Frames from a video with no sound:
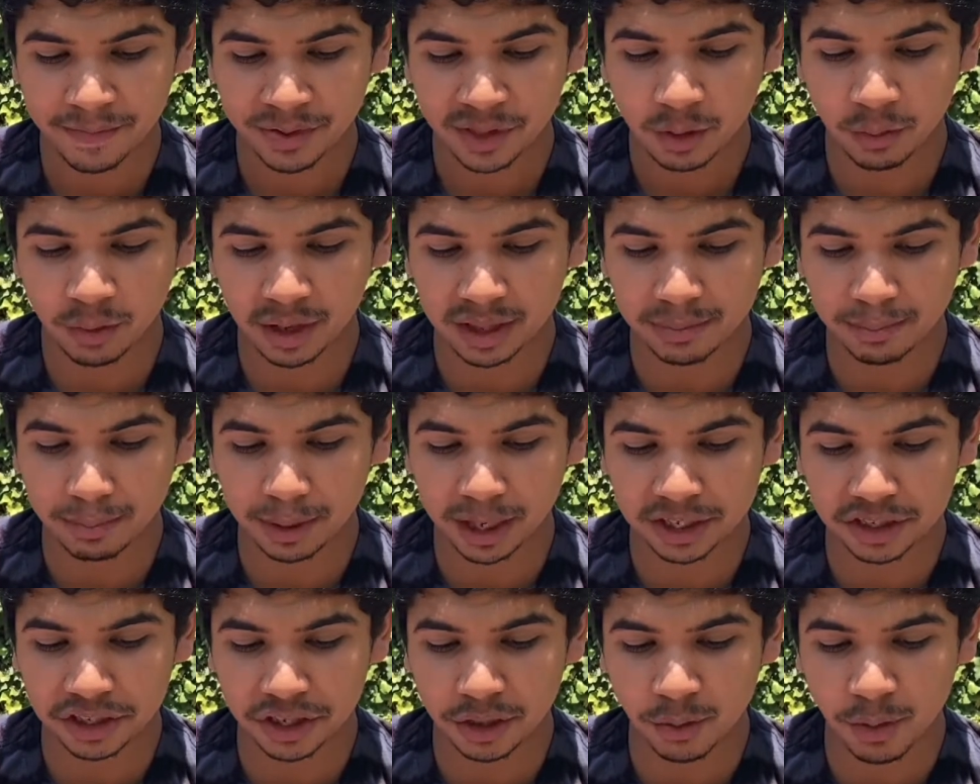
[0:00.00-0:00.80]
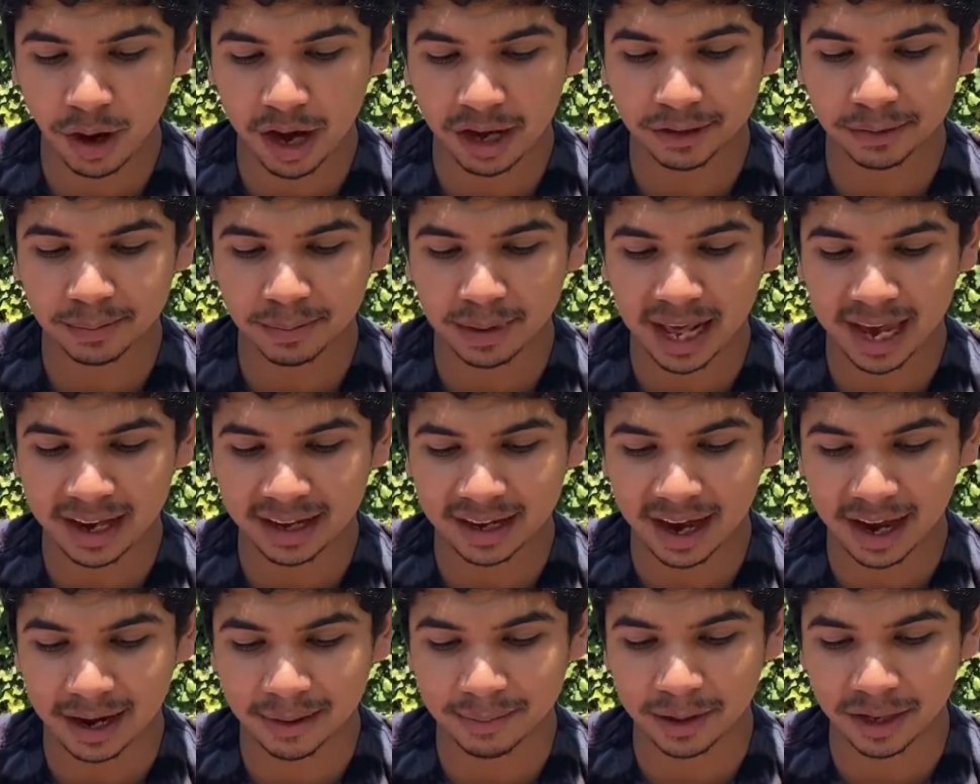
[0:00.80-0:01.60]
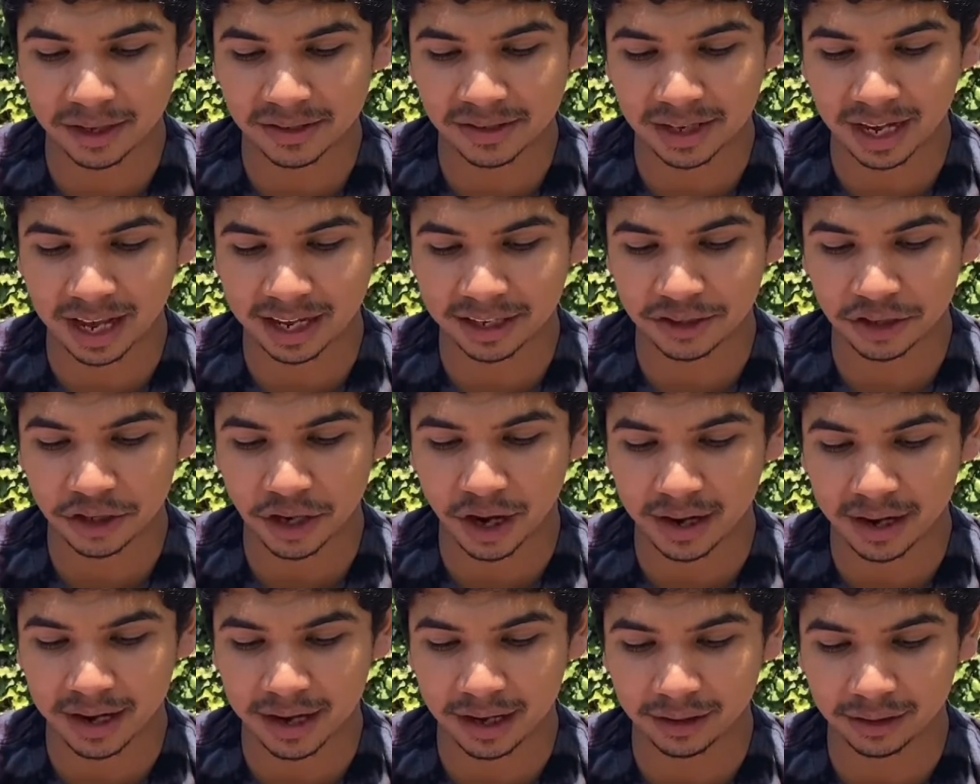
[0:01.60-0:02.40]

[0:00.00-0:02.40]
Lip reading: with bushy wild black eyebrows like John L.